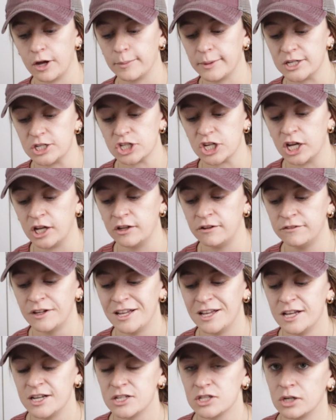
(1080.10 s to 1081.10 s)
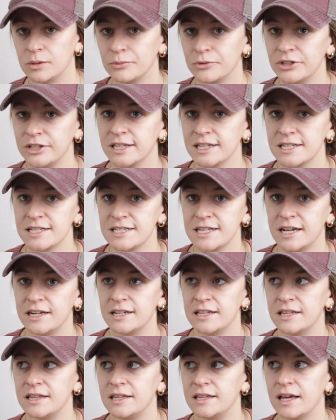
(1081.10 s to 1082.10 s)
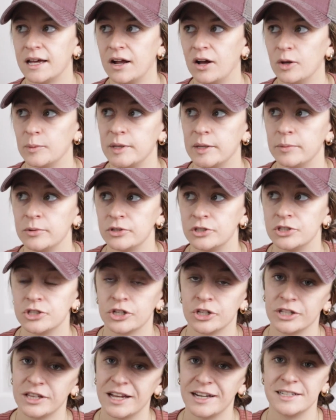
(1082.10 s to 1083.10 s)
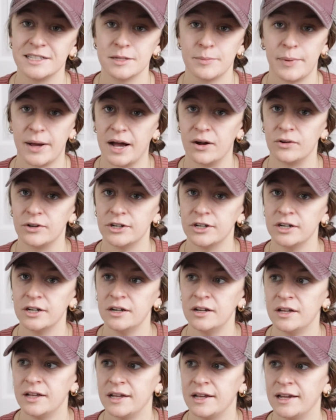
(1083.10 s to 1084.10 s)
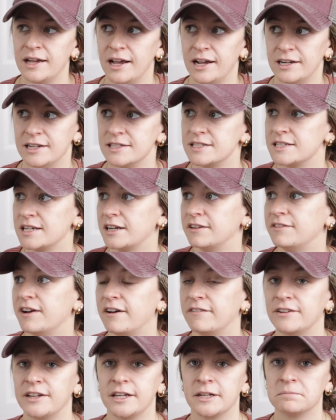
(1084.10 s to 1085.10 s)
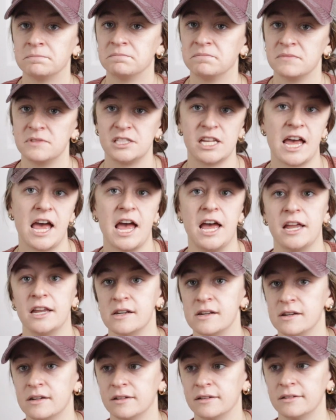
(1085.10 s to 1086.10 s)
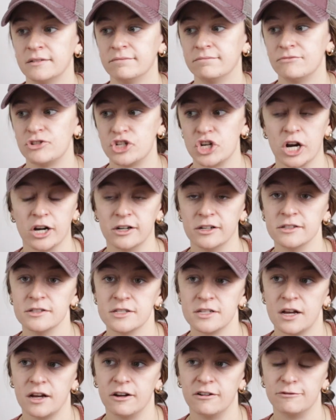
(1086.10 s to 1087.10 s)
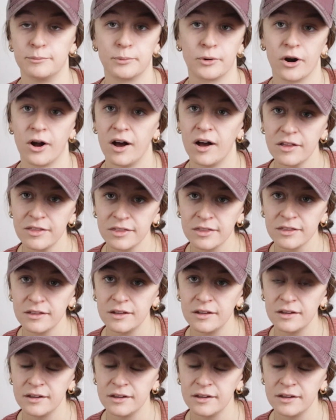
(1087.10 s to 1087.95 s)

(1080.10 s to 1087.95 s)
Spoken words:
on my shelf, so I'm really excited that I'll be able to turn that into powder, and instead of having 10 jars of broth,